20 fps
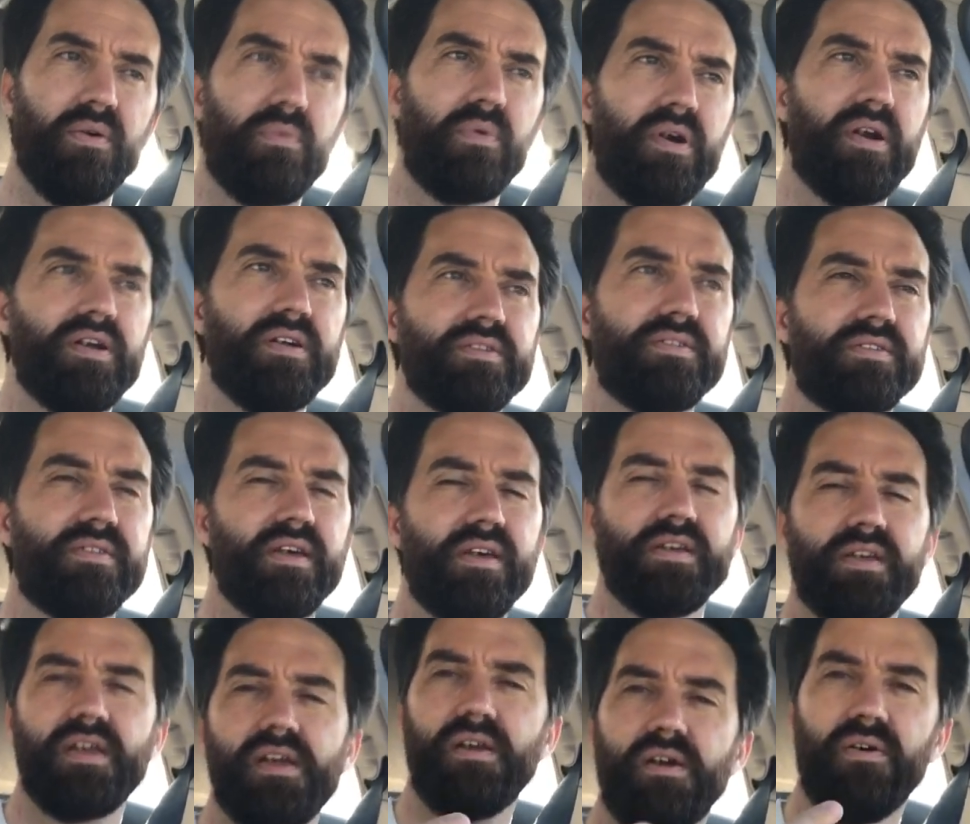whereas,
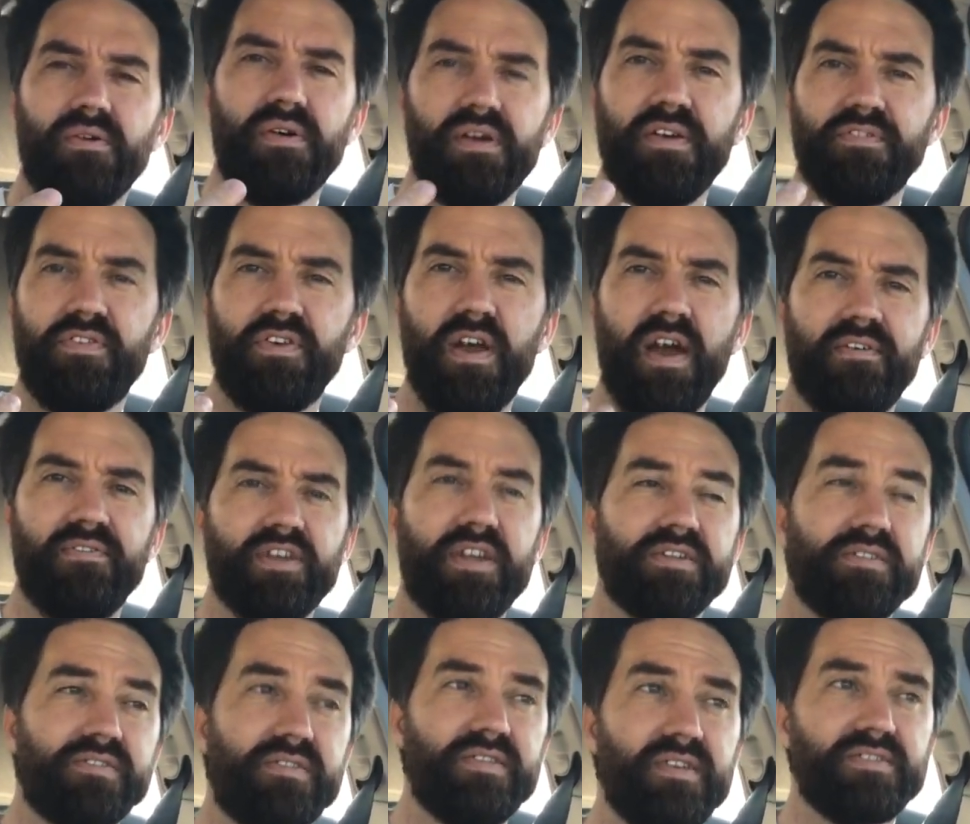you know, if you have it
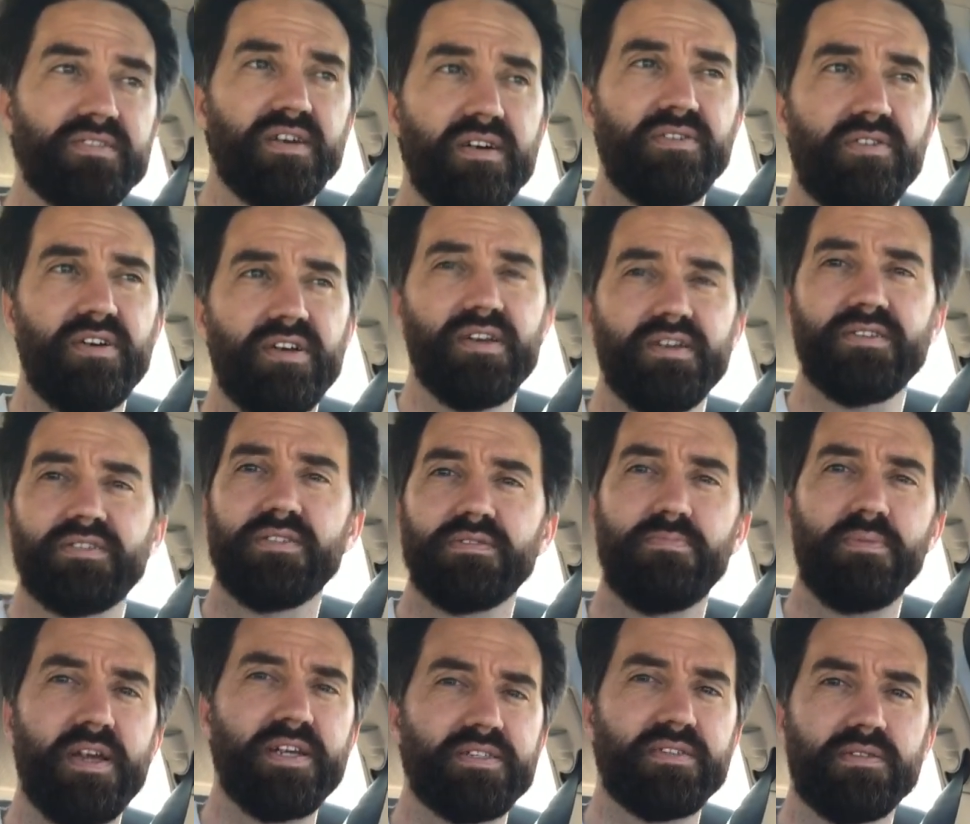at 600, it just
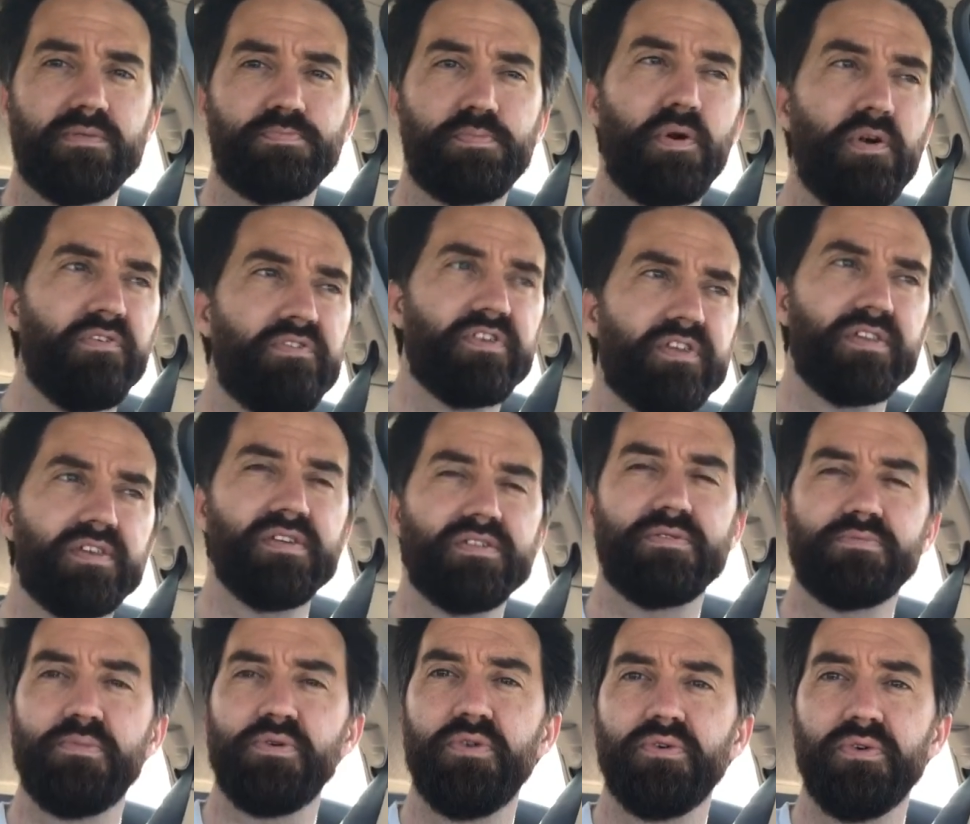makes this perfectly
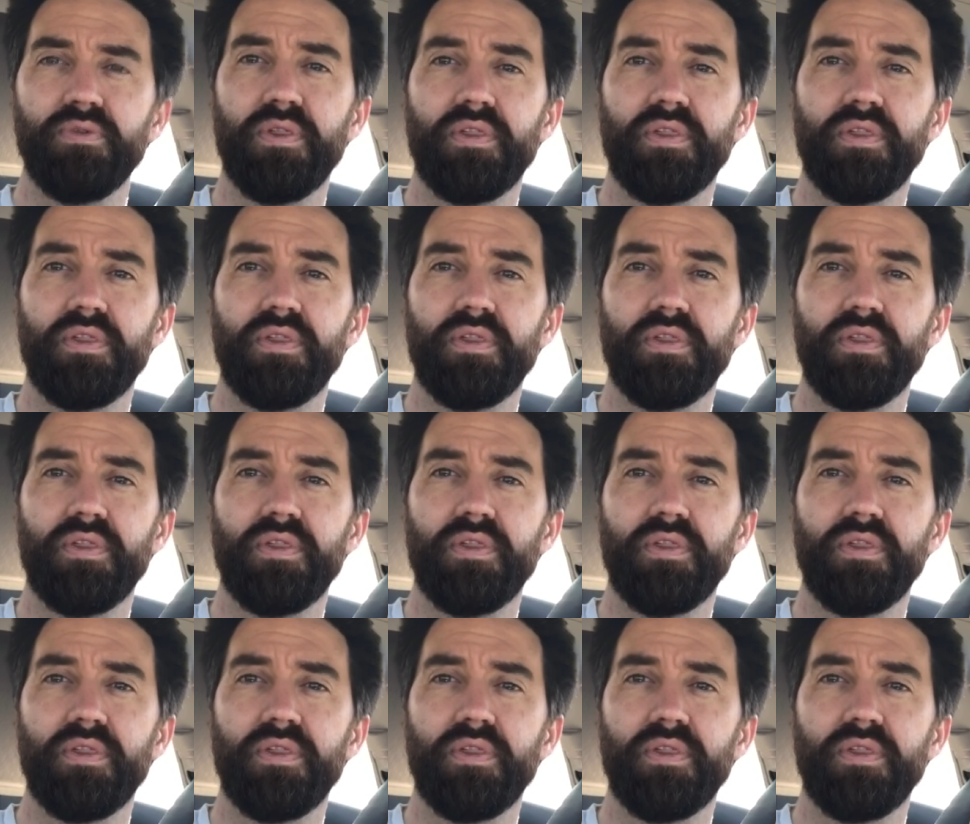smooth